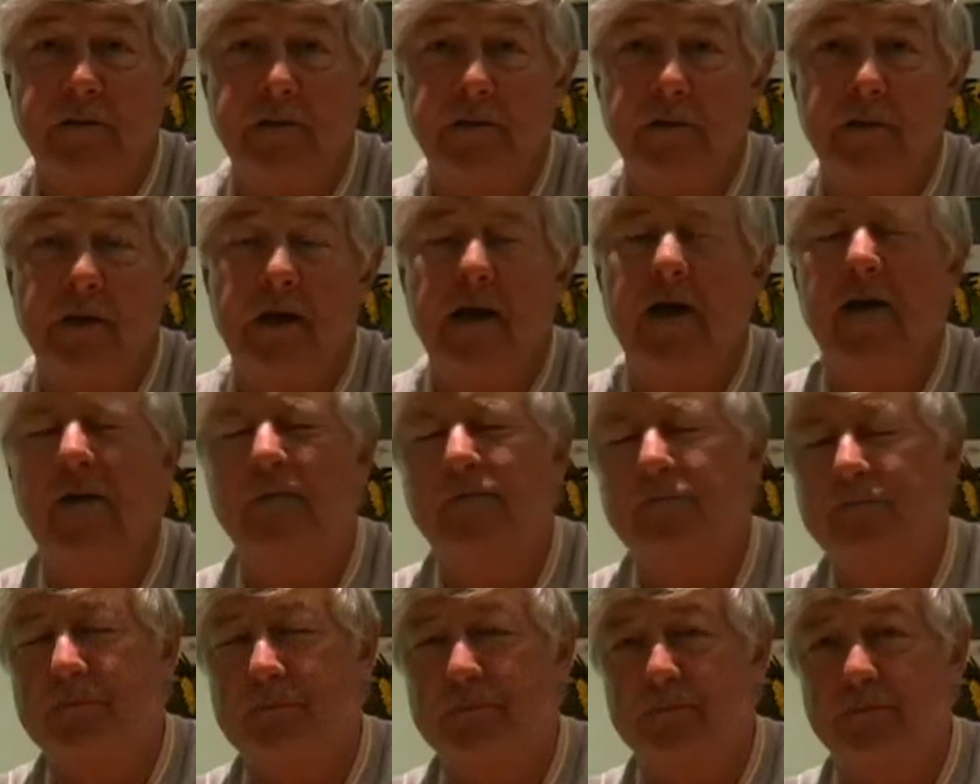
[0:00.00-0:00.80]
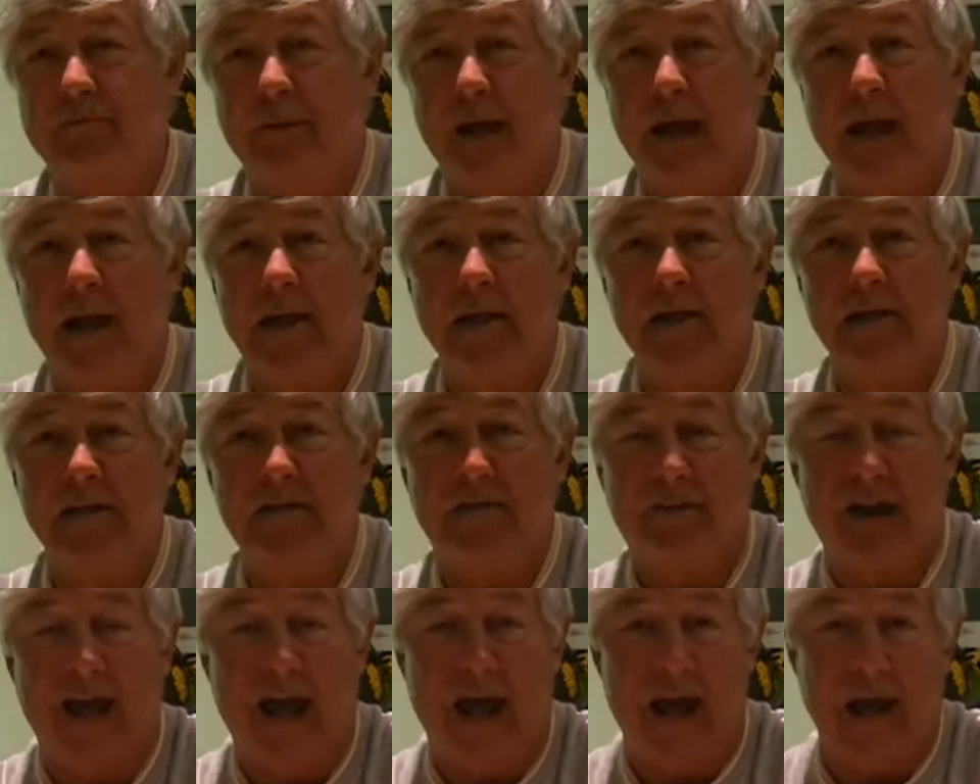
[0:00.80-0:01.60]
It's bank.
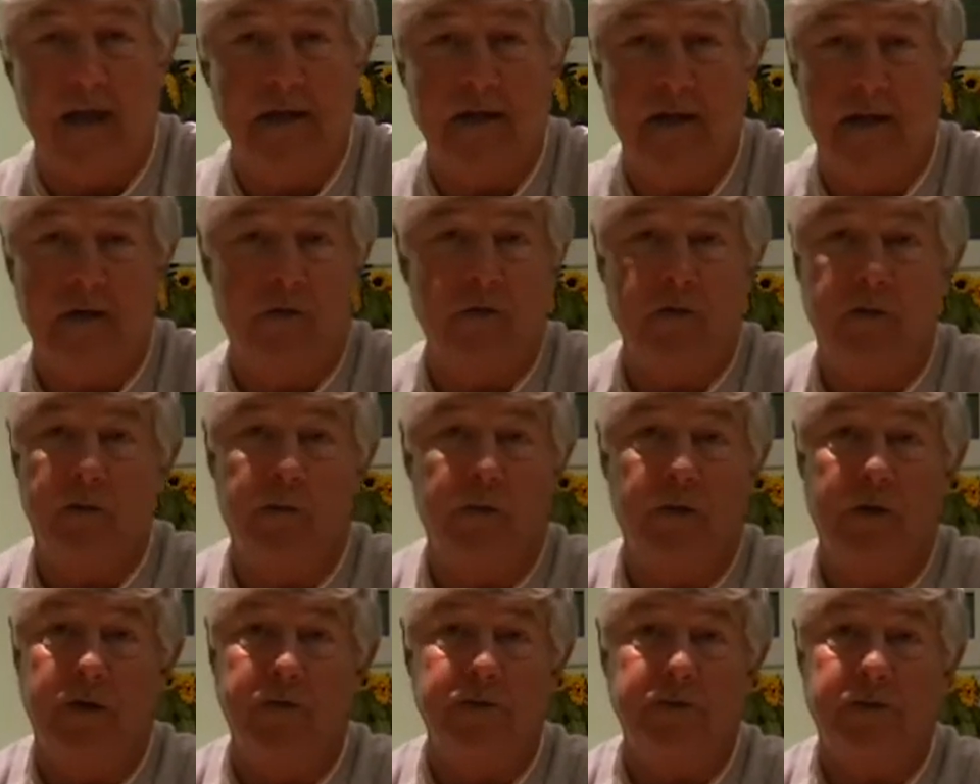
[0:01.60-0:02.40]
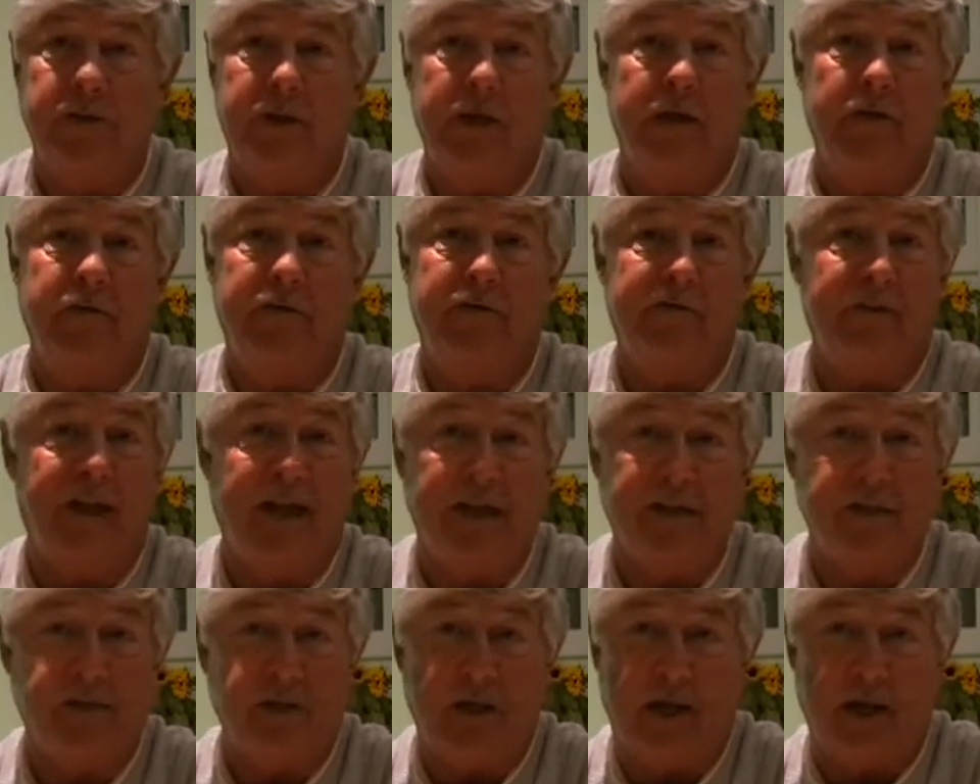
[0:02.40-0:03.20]
It's flat, isn't it? All the worlds are now on
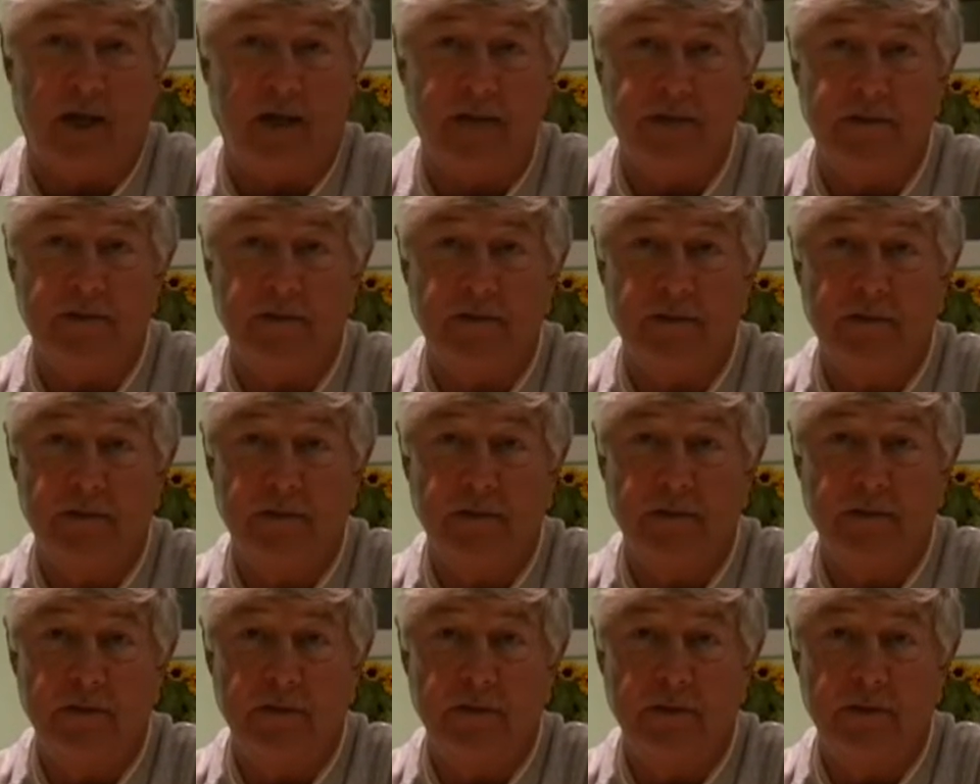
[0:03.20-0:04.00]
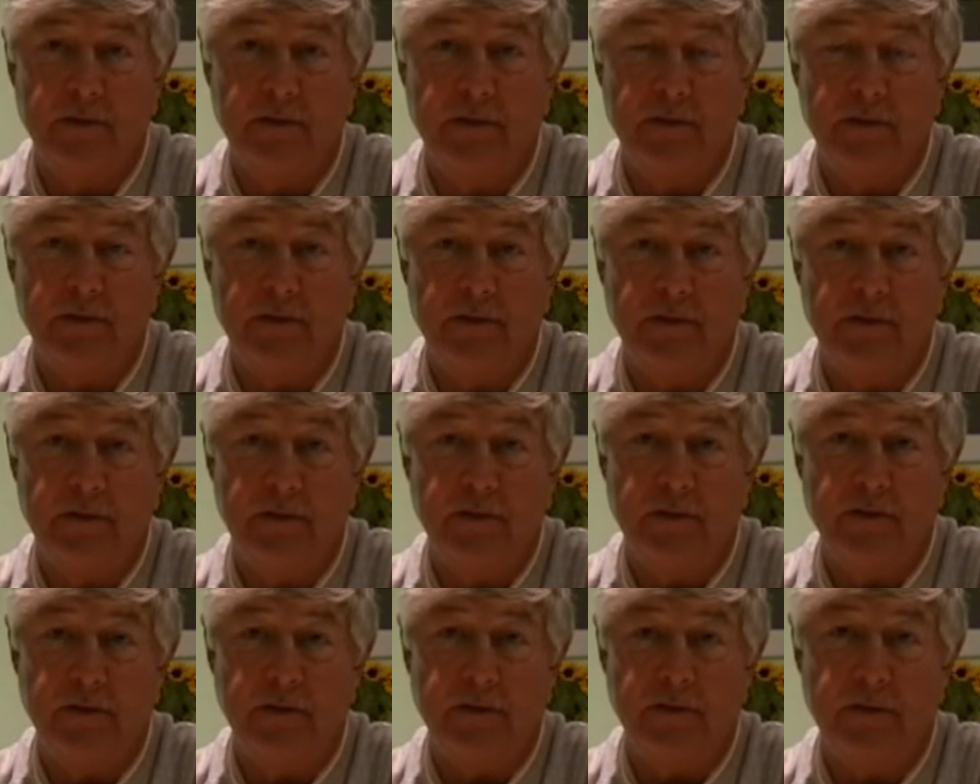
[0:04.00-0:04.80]
flat tracks.
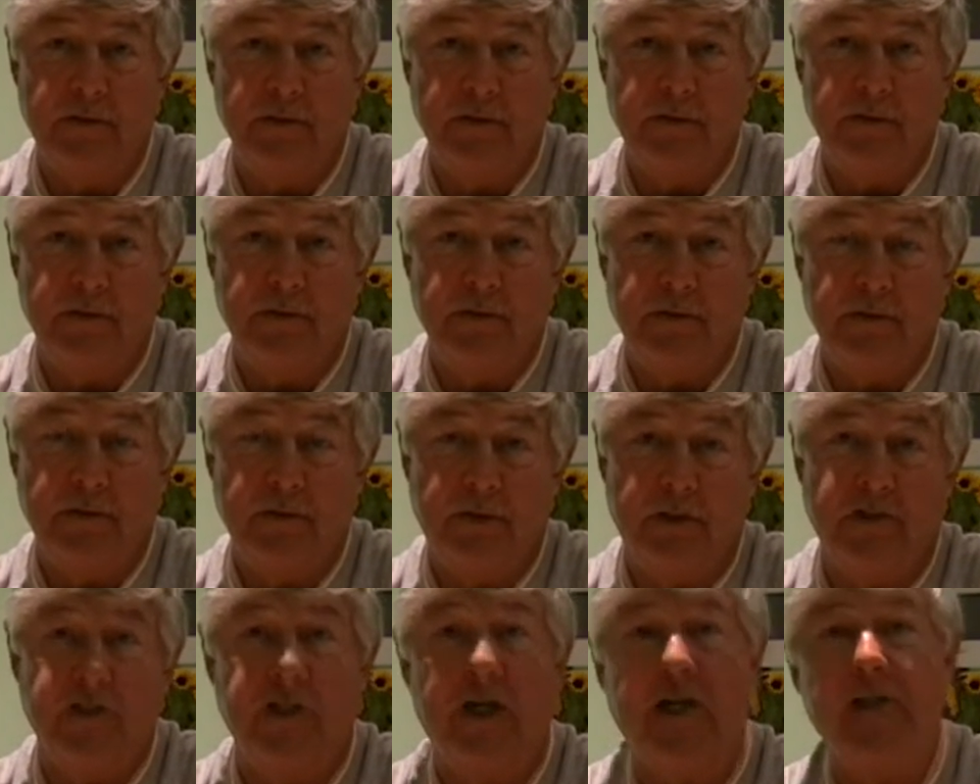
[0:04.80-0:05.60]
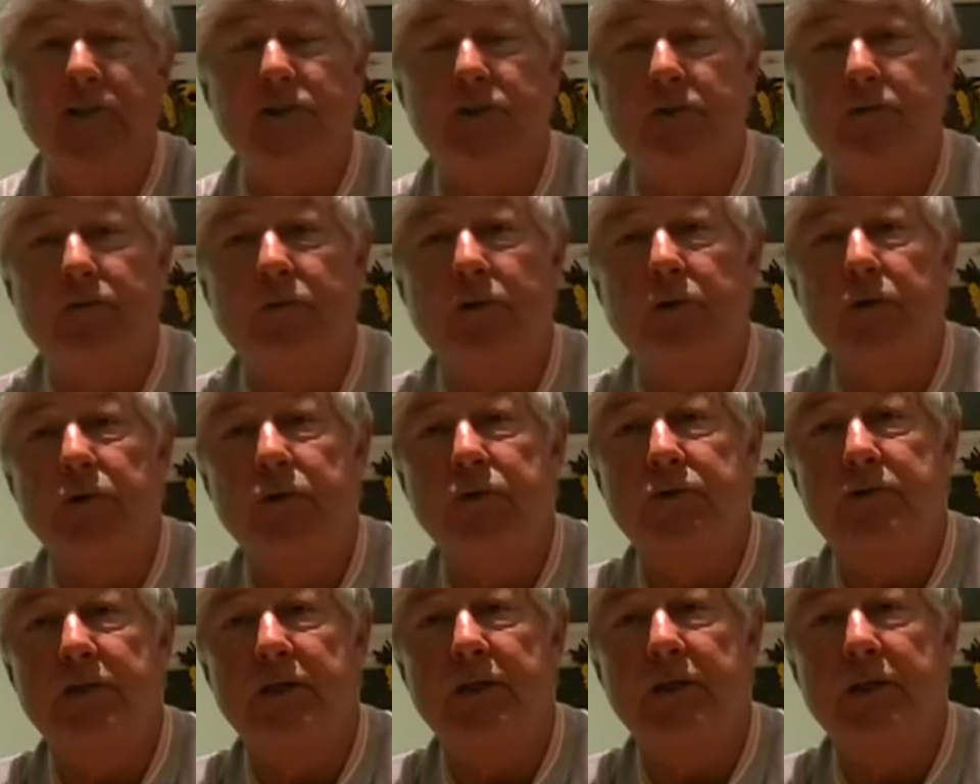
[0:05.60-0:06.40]
They changed the
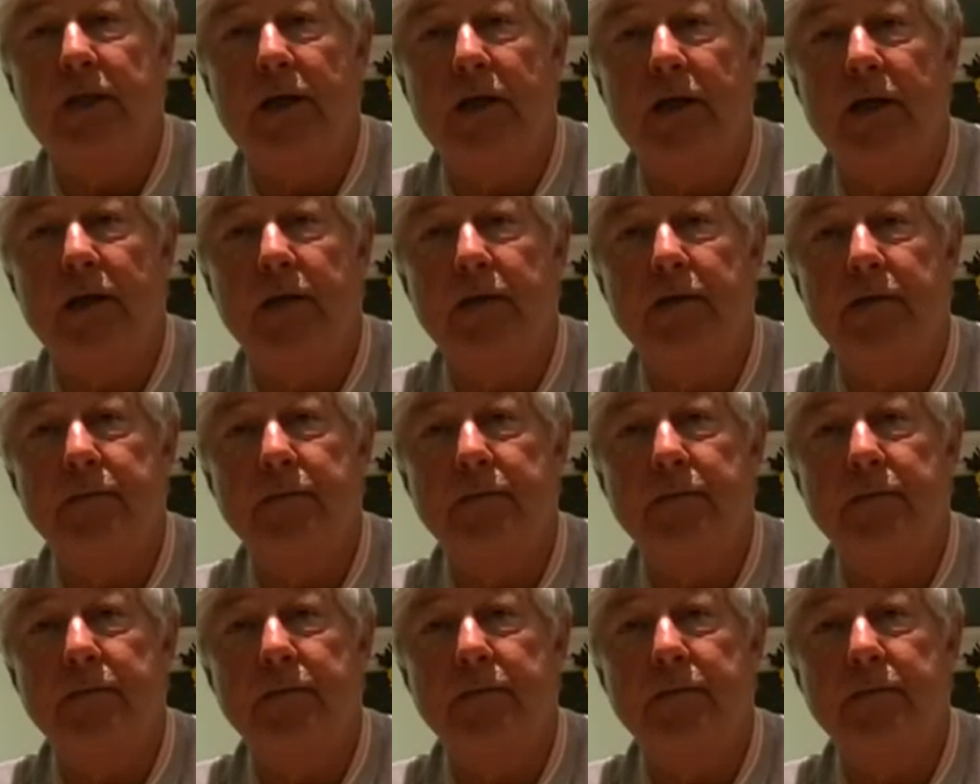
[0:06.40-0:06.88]
rules, didn't they?